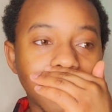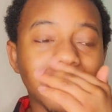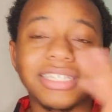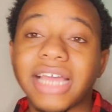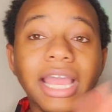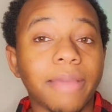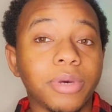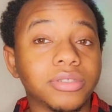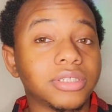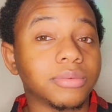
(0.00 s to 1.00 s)
because I had
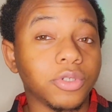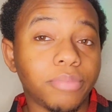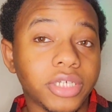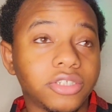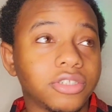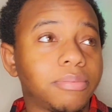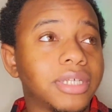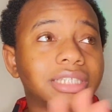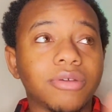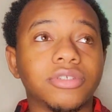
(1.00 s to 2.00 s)
posted some new pictures,
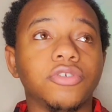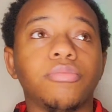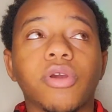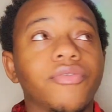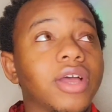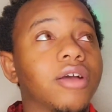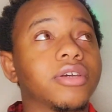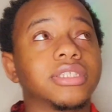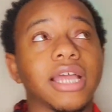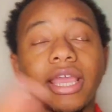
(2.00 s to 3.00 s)
plus I was a new profile
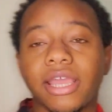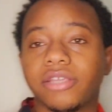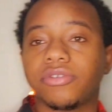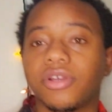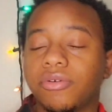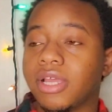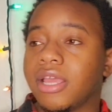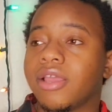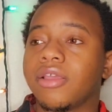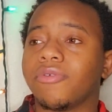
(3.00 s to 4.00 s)
because I had, you know,
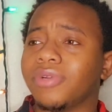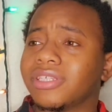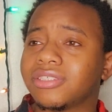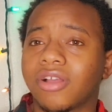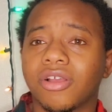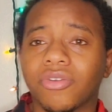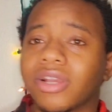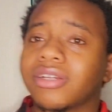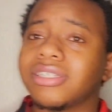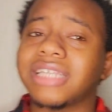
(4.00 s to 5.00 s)
reinstalled
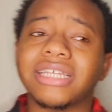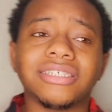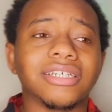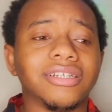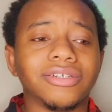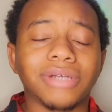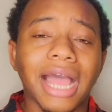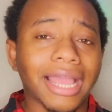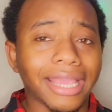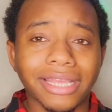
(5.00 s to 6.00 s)
Grindr because I took a little
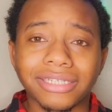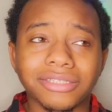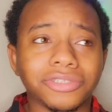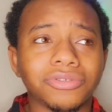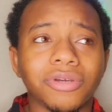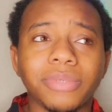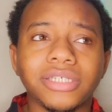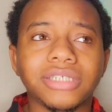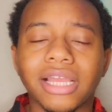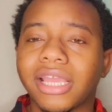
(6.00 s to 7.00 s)
hiatus because, you know,
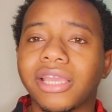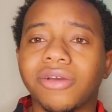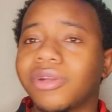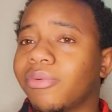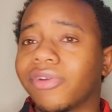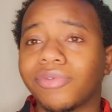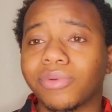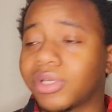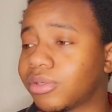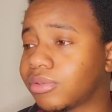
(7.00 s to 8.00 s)
bitch, I can't go nowhere for real.